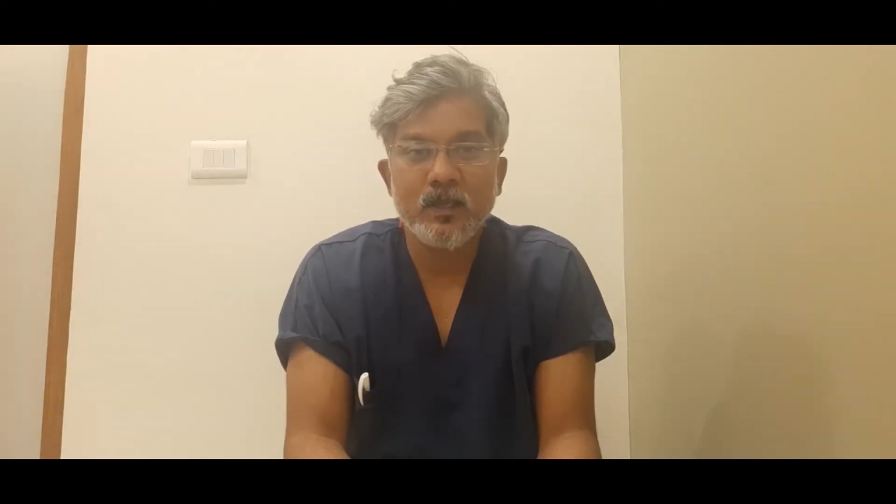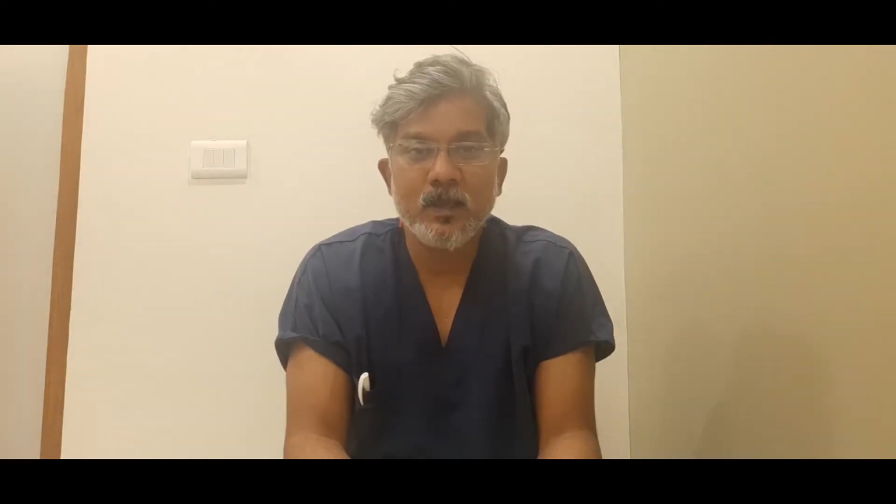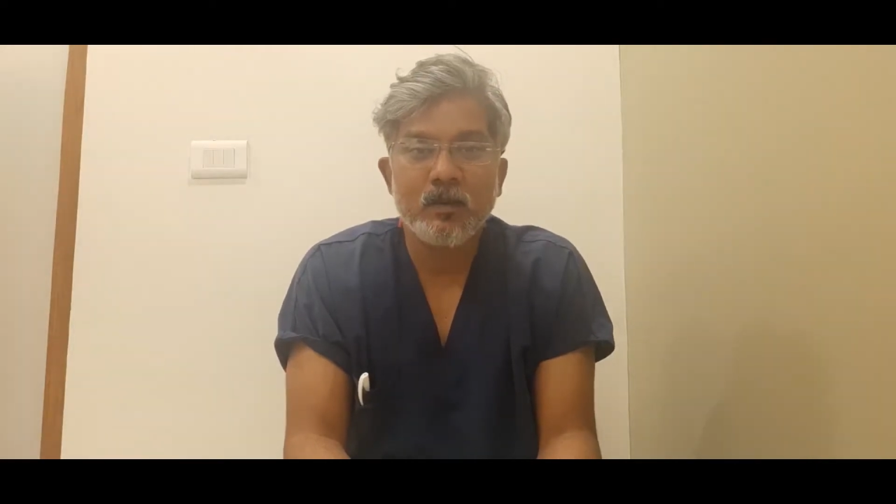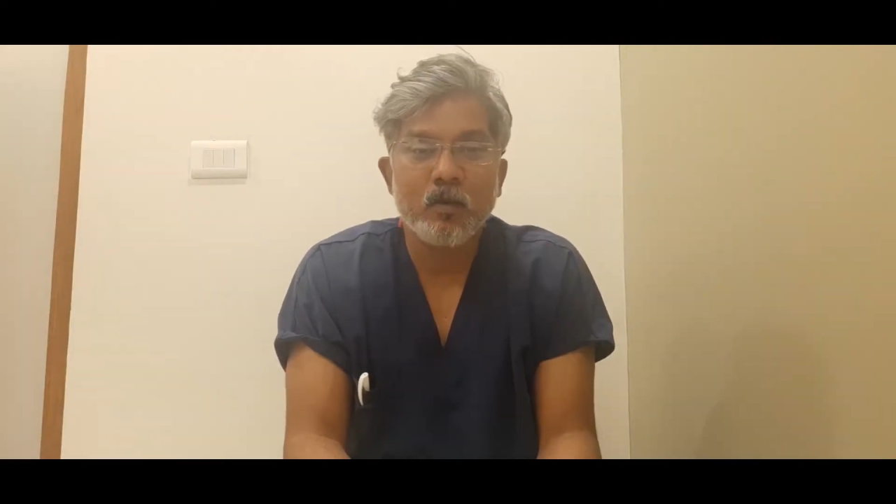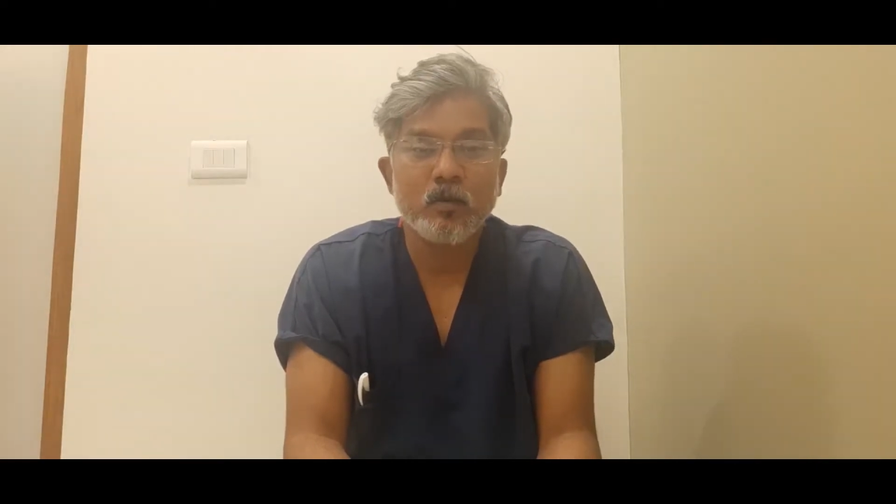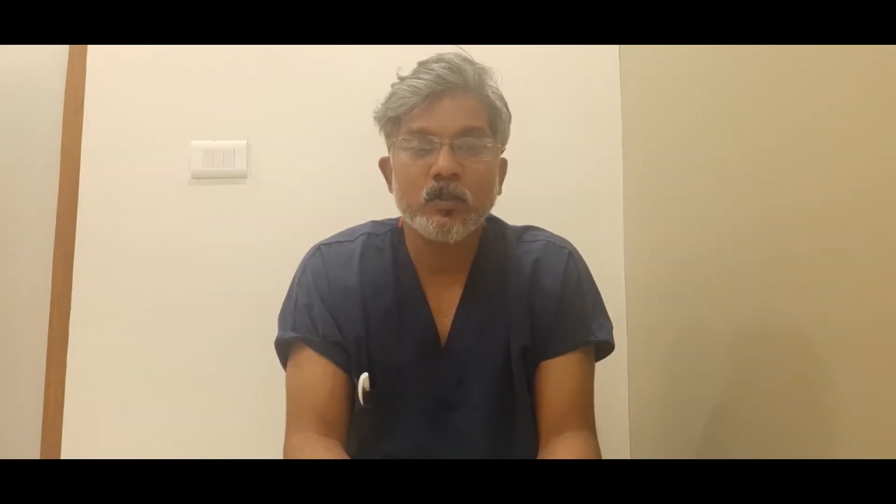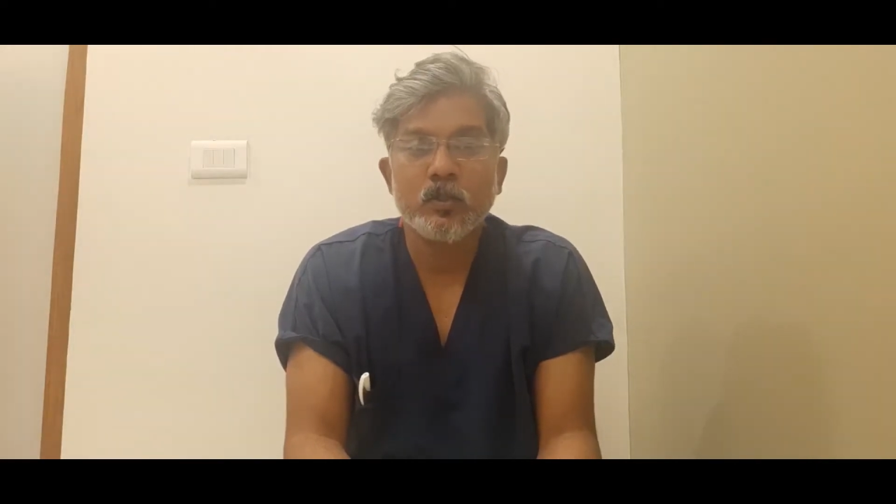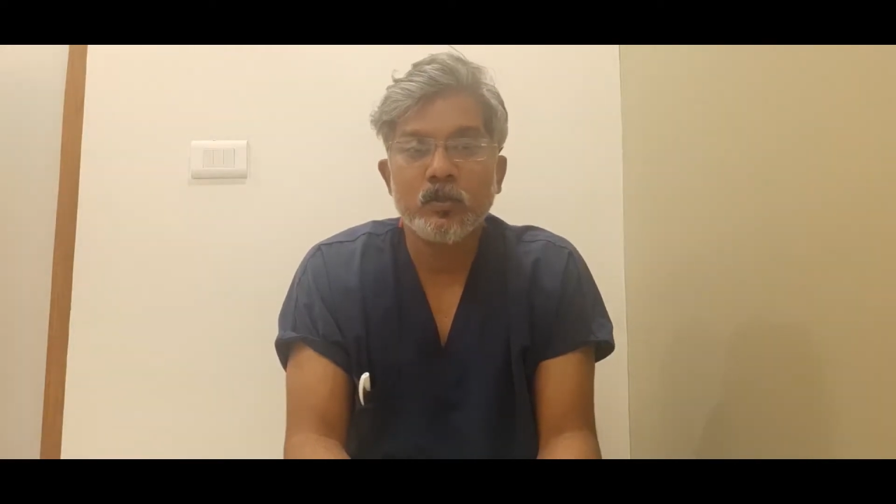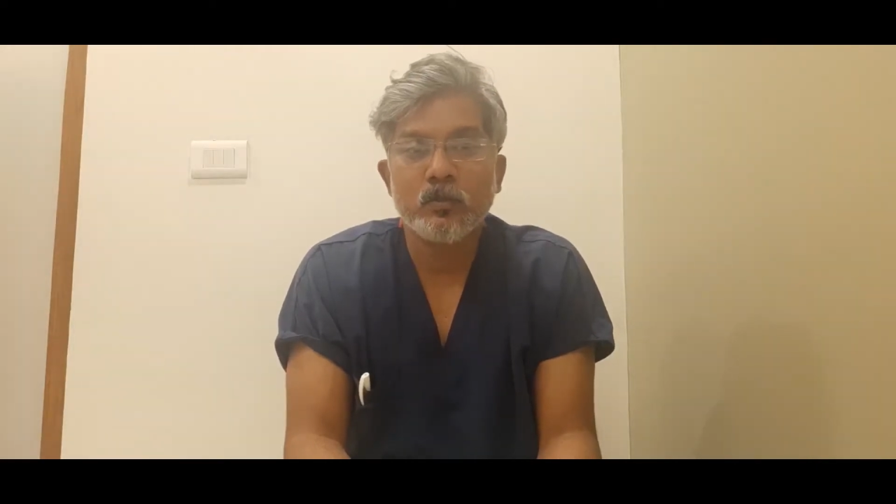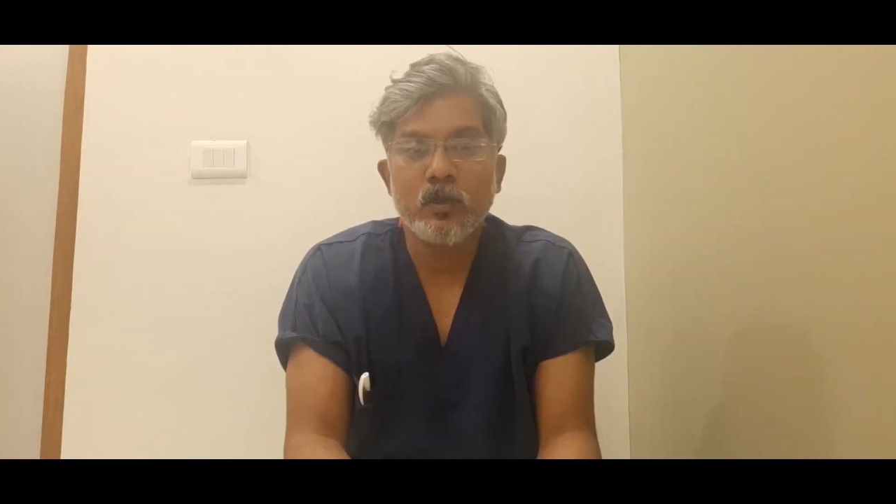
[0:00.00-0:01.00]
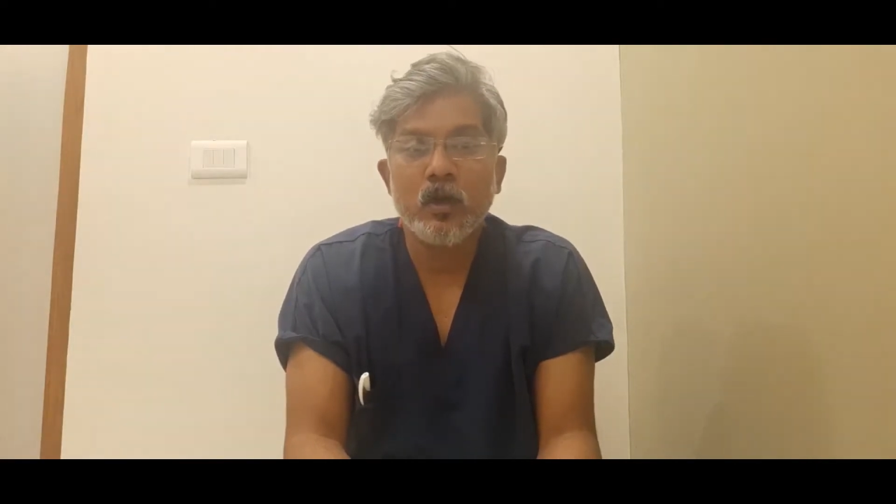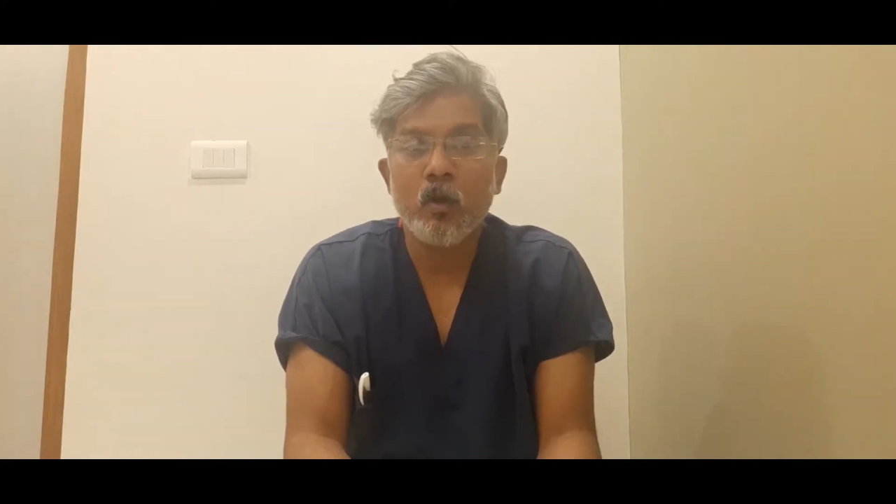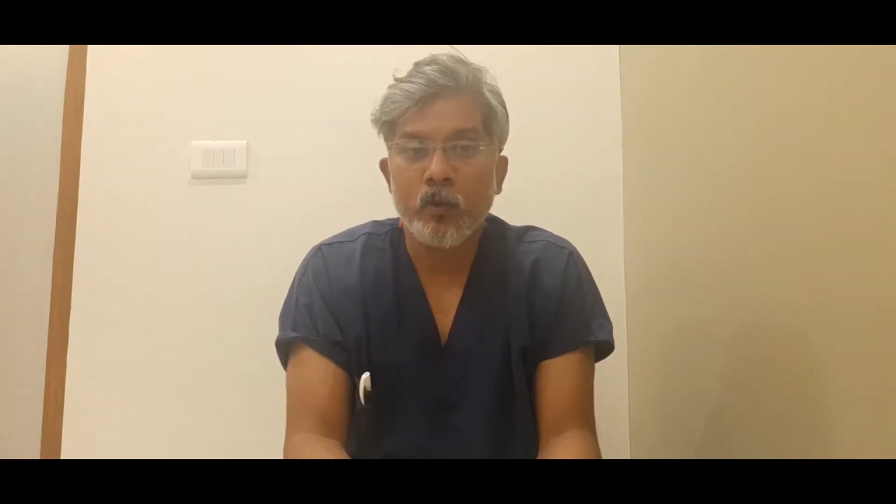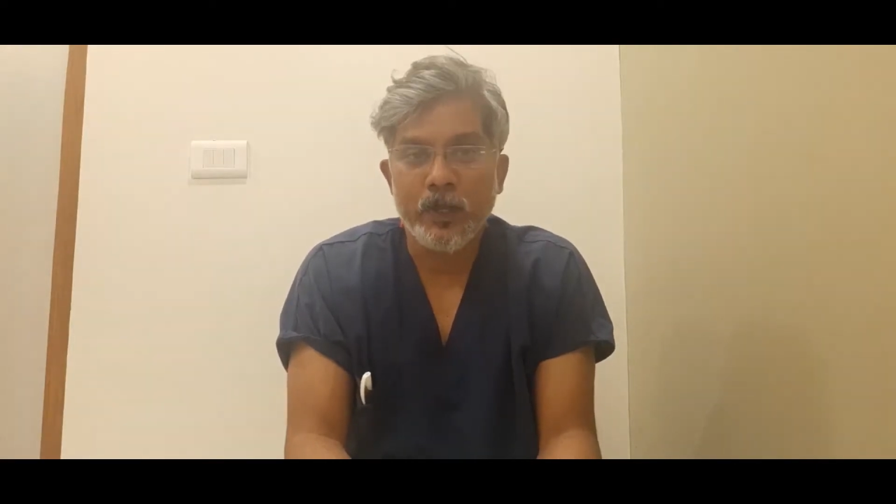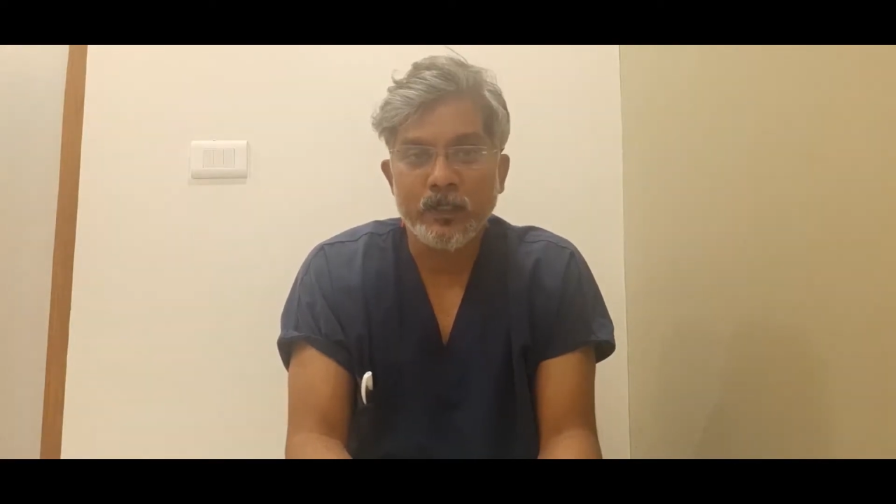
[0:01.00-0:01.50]
and also
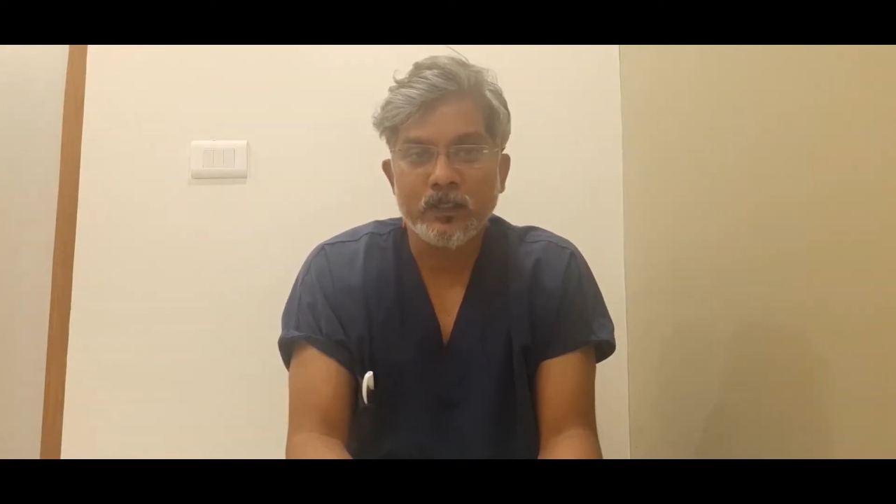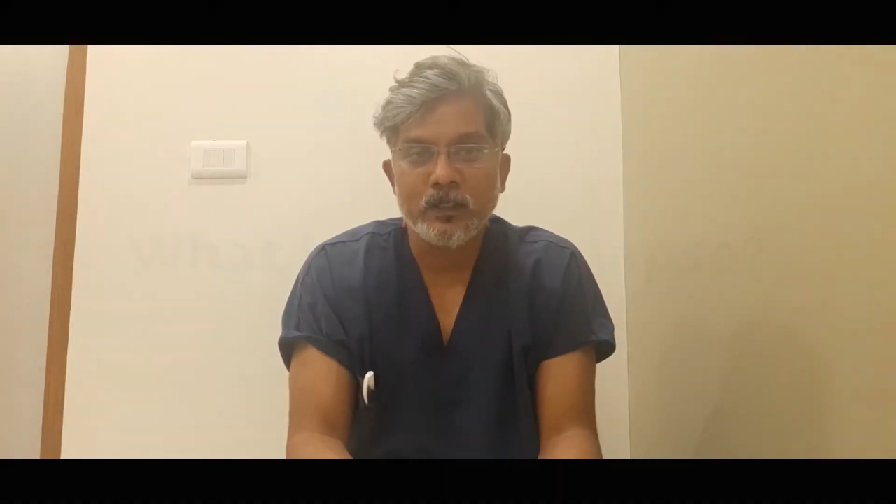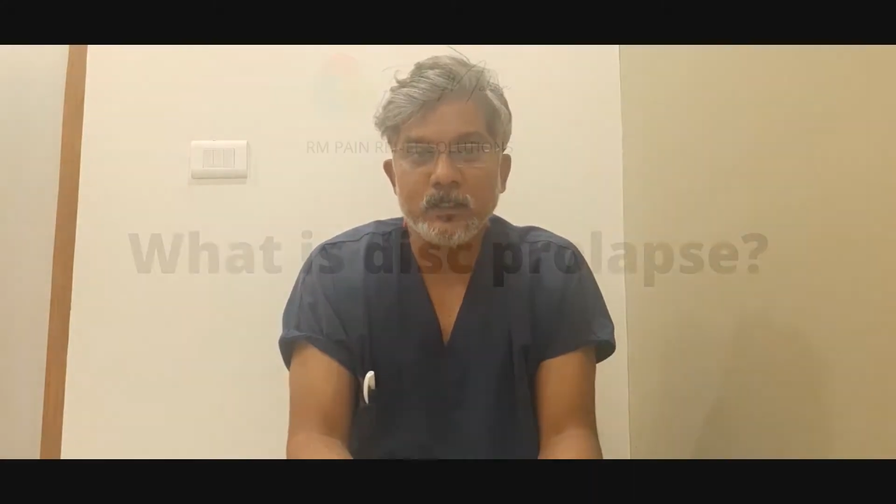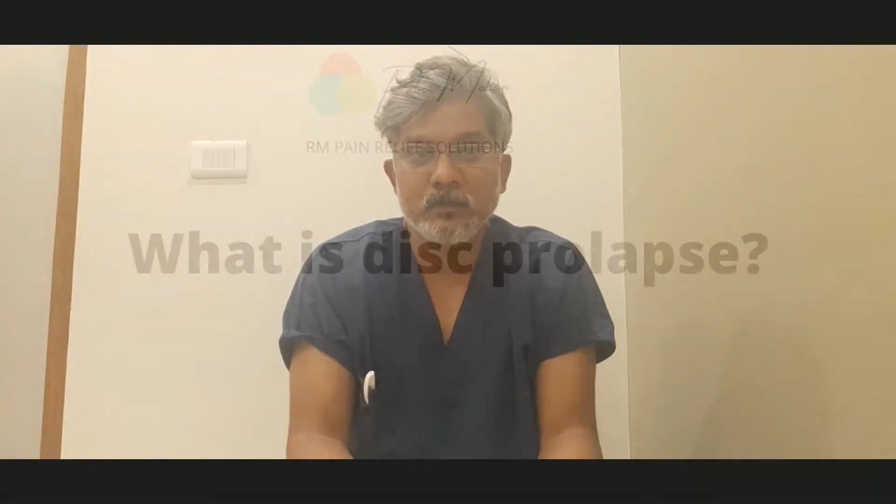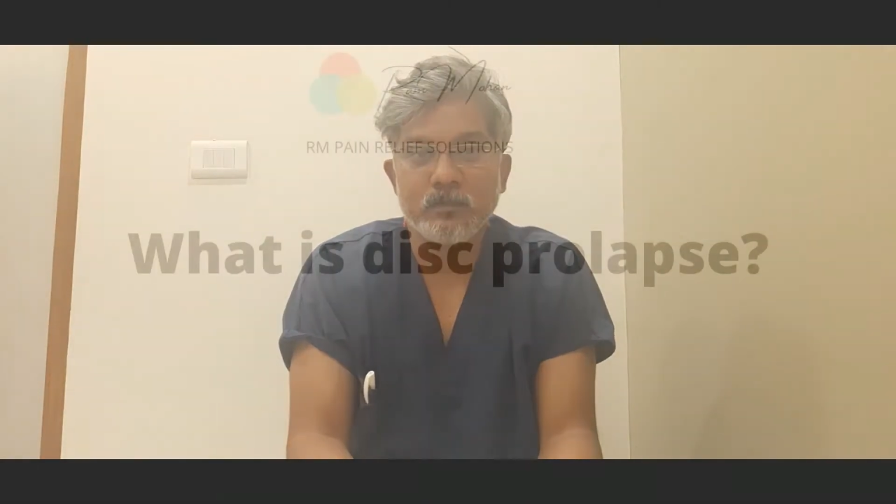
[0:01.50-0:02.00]
old age.